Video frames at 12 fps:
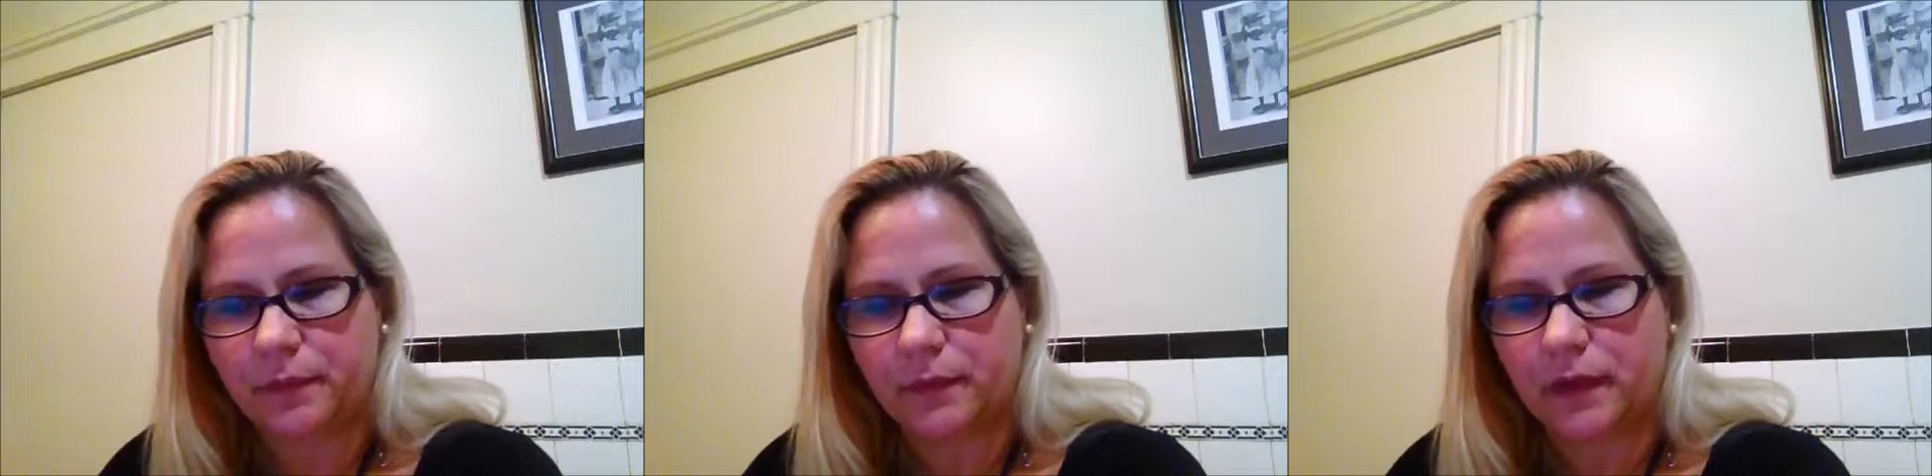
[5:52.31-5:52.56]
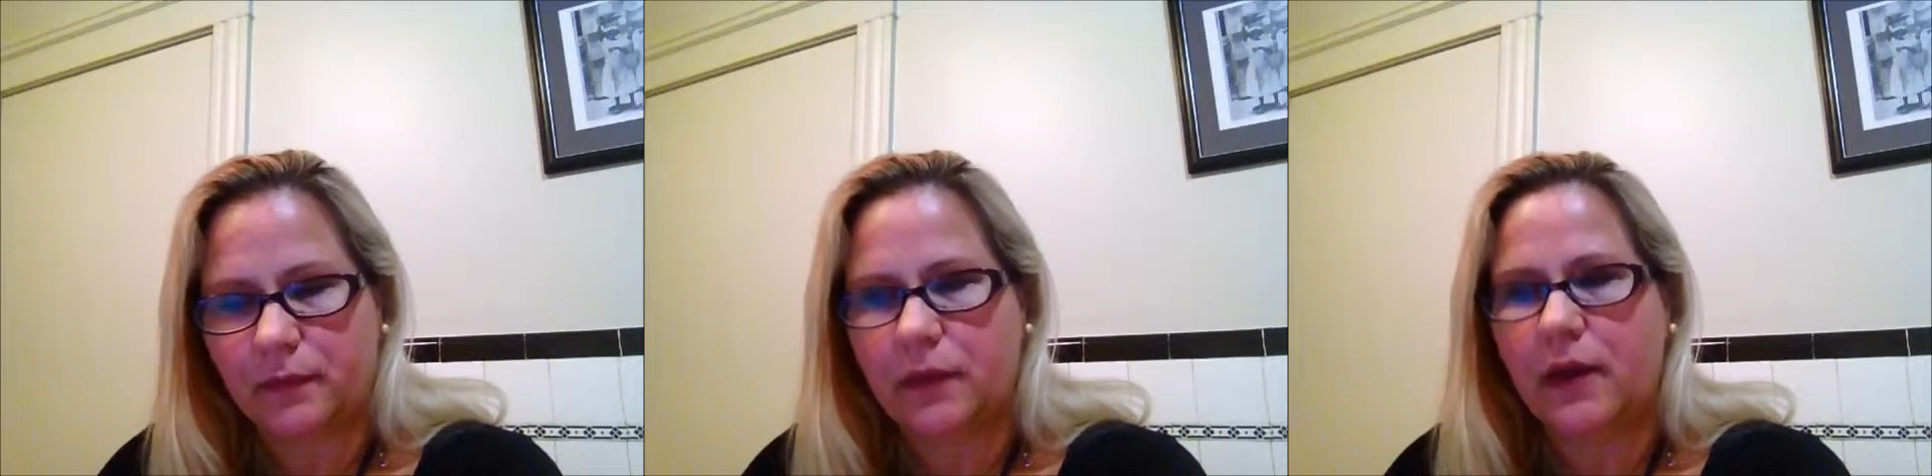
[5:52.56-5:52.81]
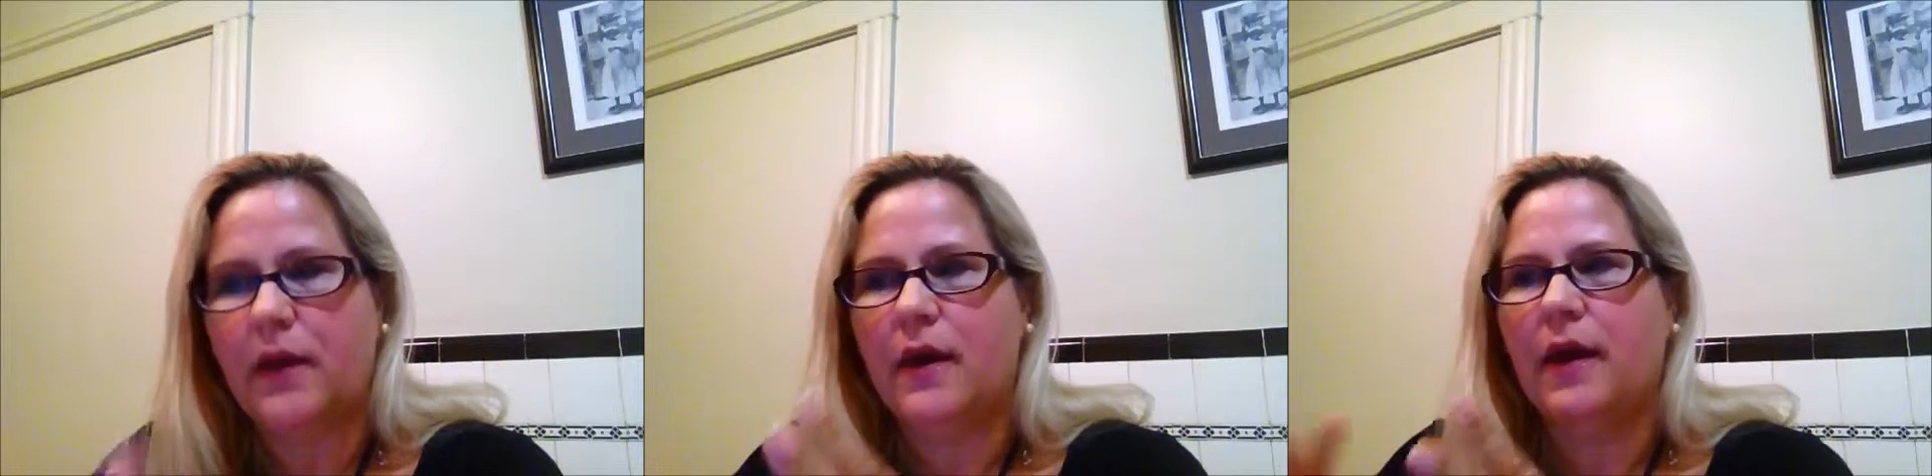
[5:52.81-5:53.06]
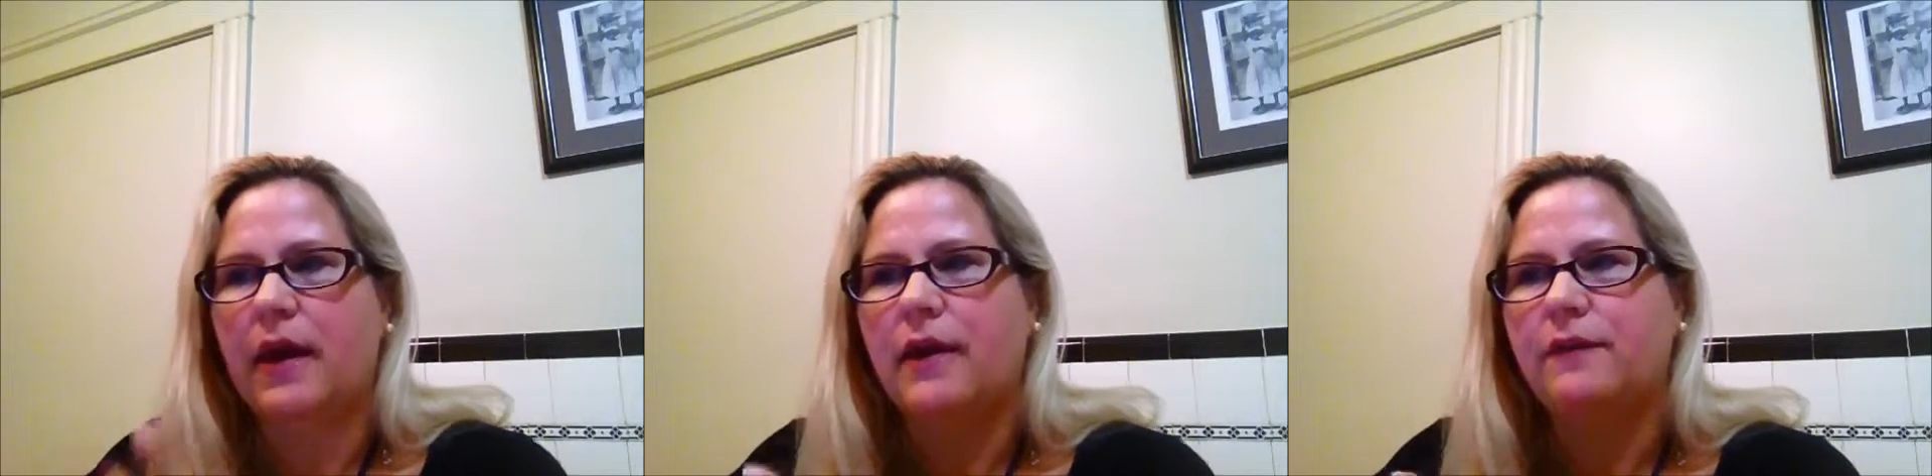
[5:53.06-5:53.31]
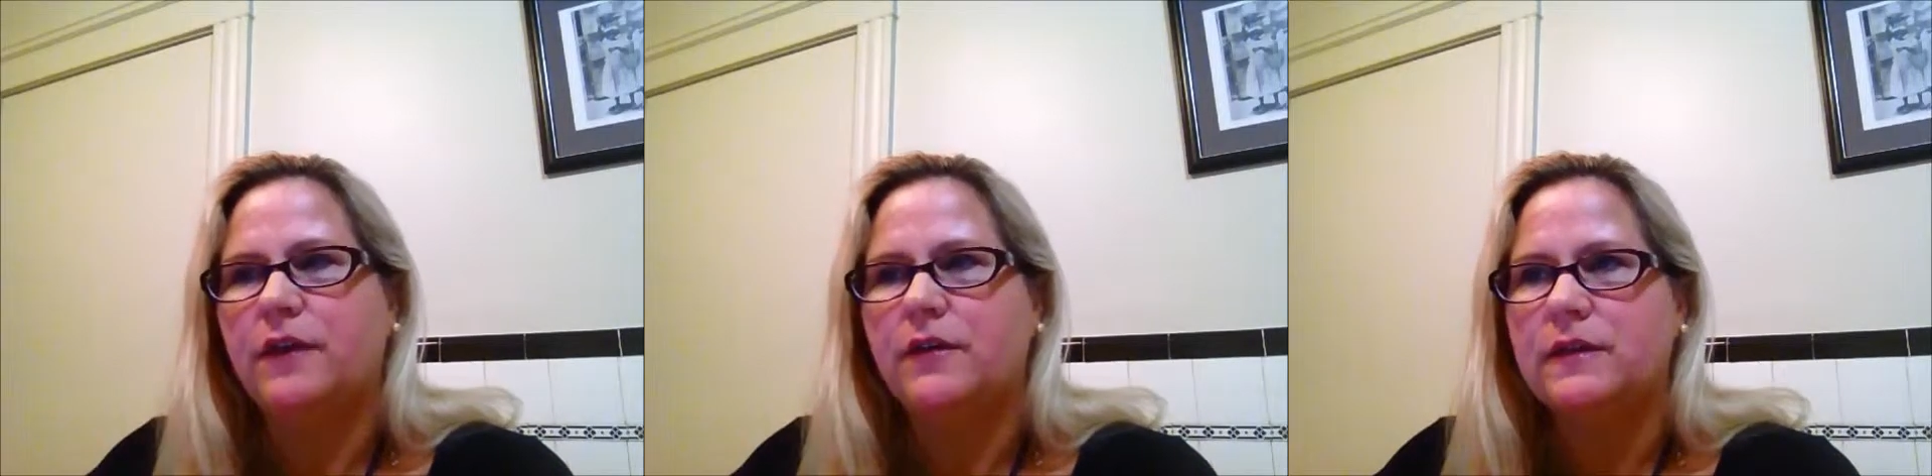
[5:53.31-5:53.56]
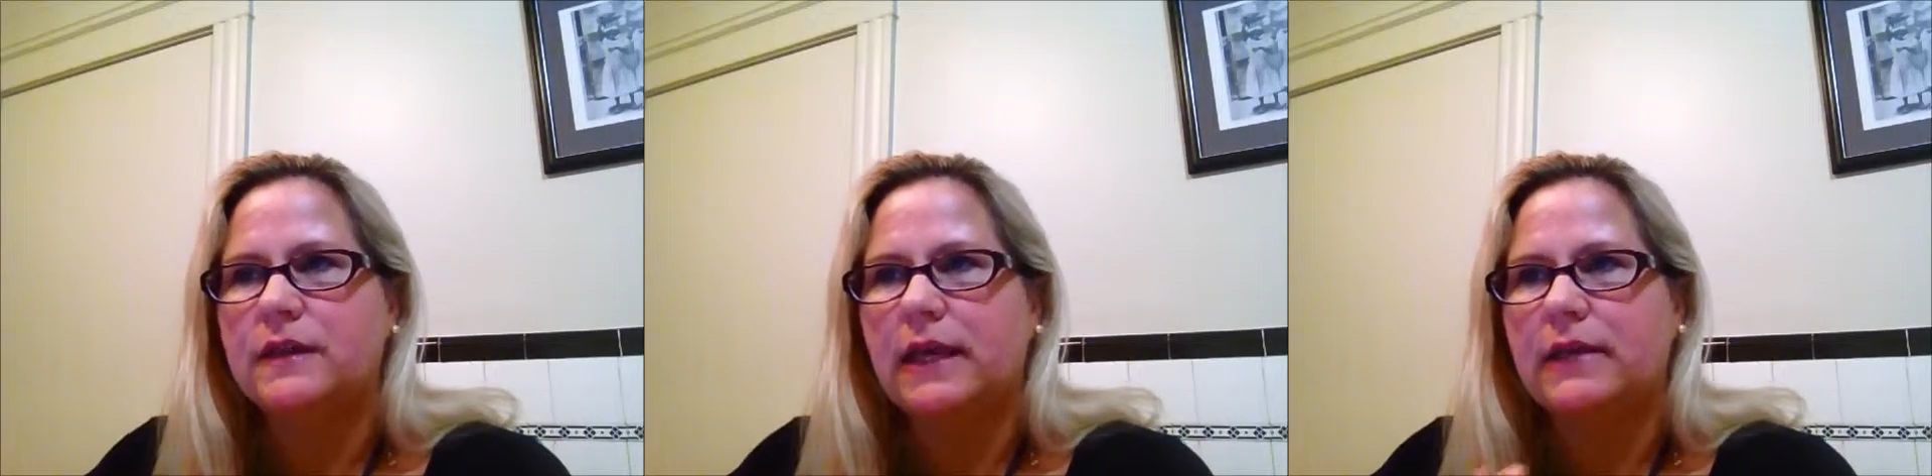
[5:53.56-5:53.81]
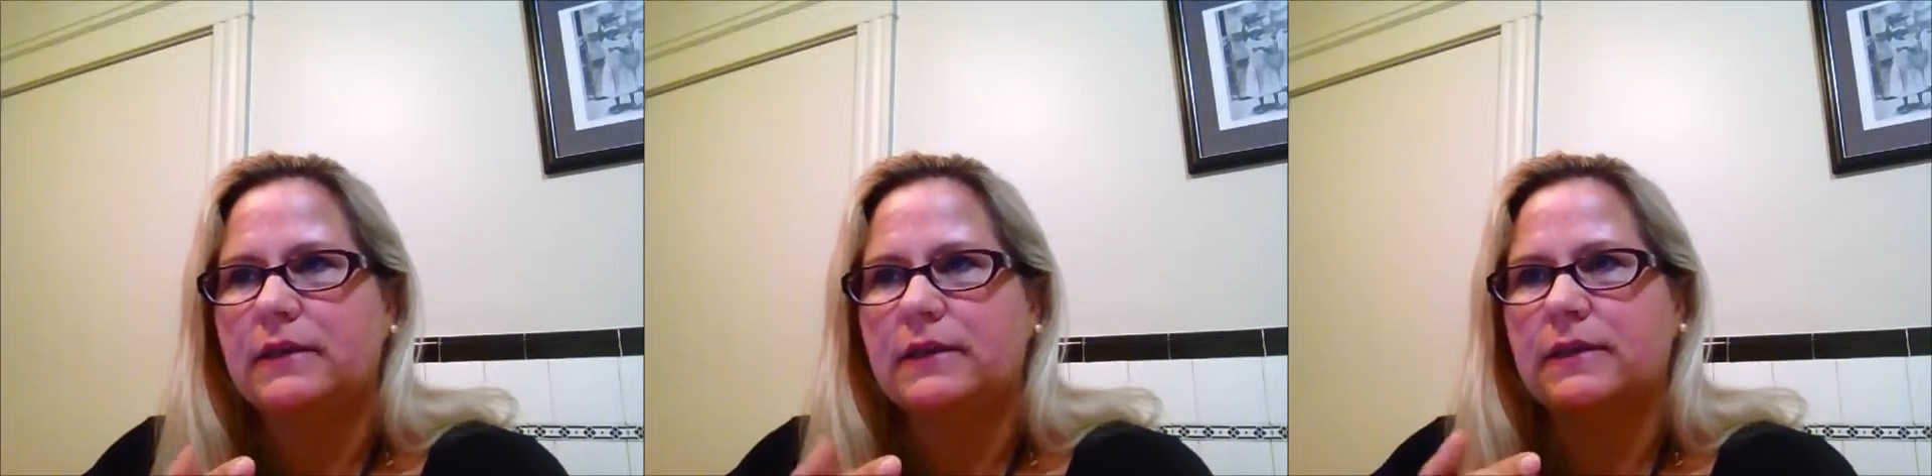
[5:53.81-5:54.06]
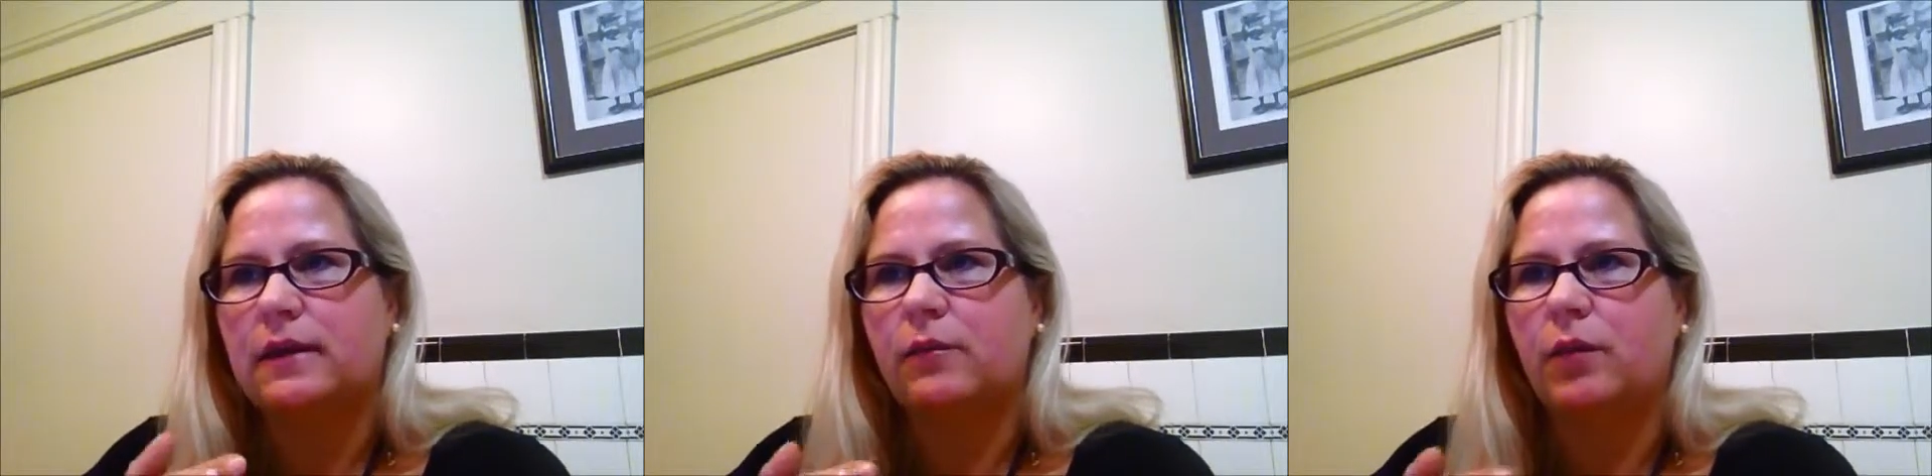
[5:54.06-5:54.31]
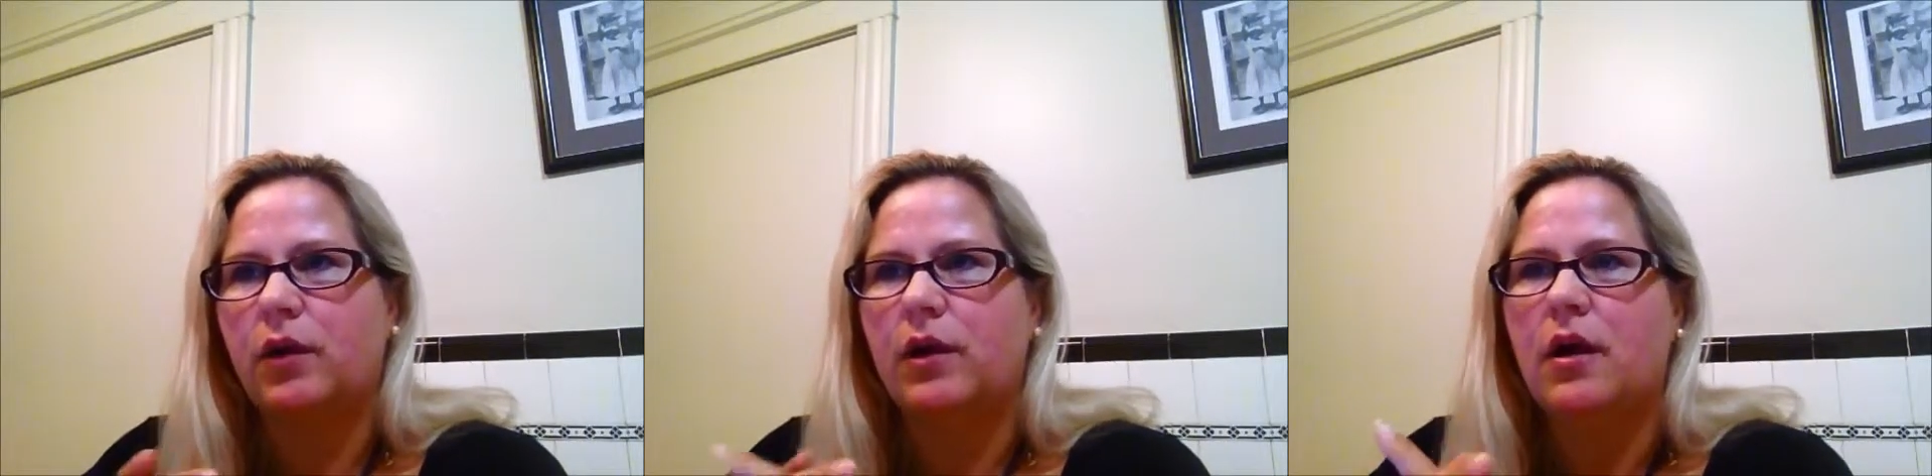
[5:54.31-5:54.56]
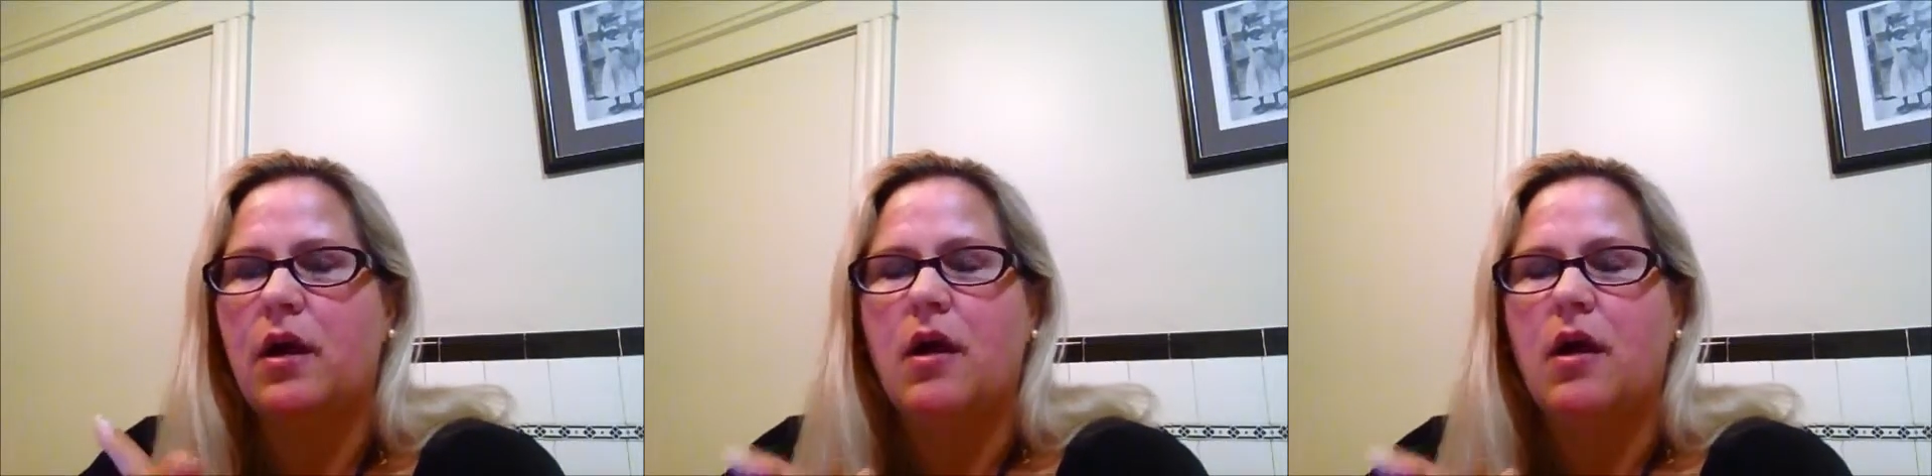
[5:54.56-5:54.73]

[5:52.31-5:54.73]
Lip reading: Okay? If you say to someone,